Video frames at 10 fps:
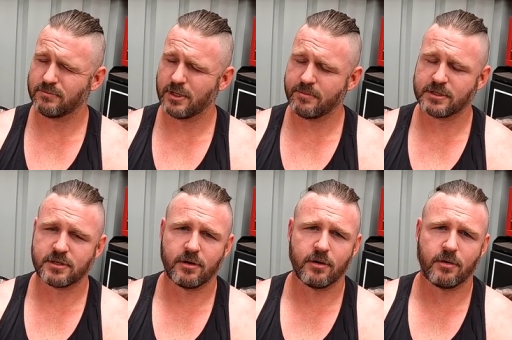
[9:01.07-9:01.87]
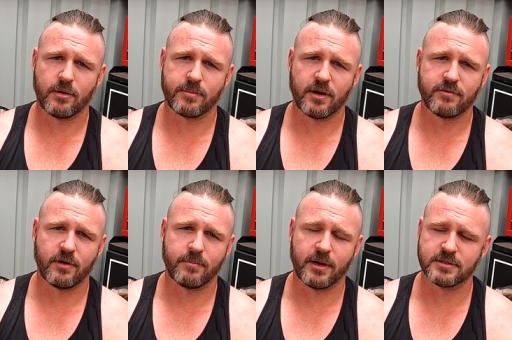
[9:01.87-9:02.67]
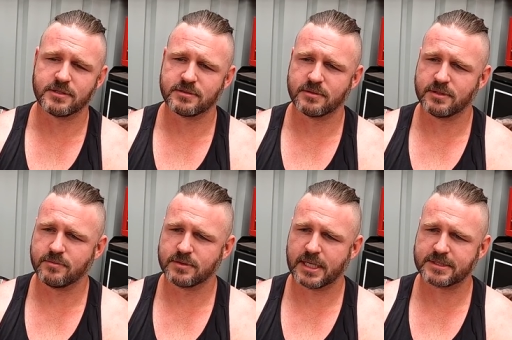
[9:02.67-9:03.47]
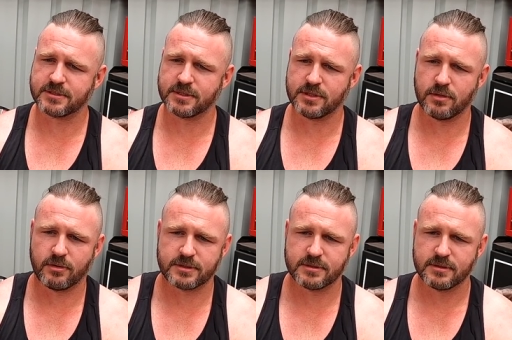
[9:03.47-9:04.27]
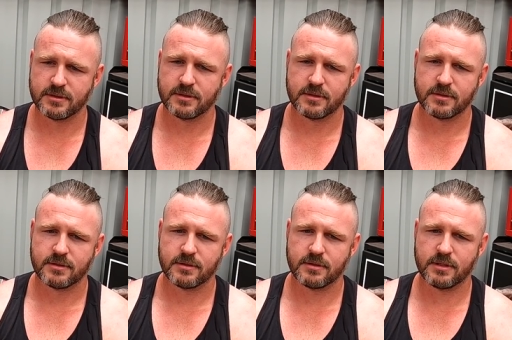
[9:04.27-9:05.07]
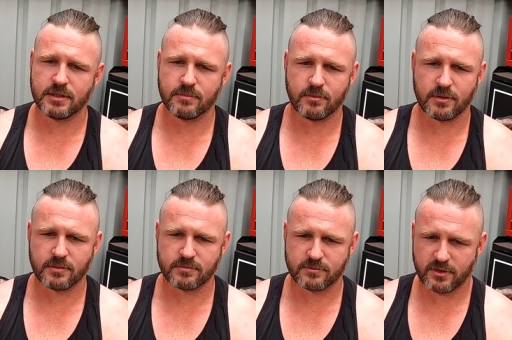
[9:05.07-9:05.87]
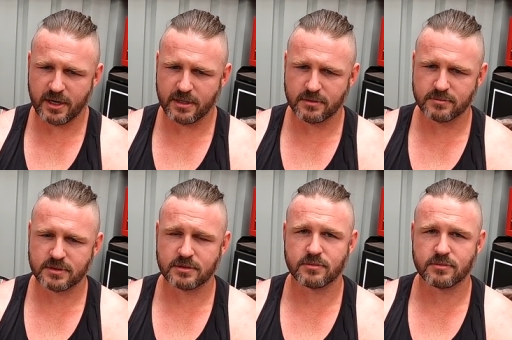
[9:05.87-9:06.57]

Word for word: one of the most high, high profile postings I did was actually not in my trade. It was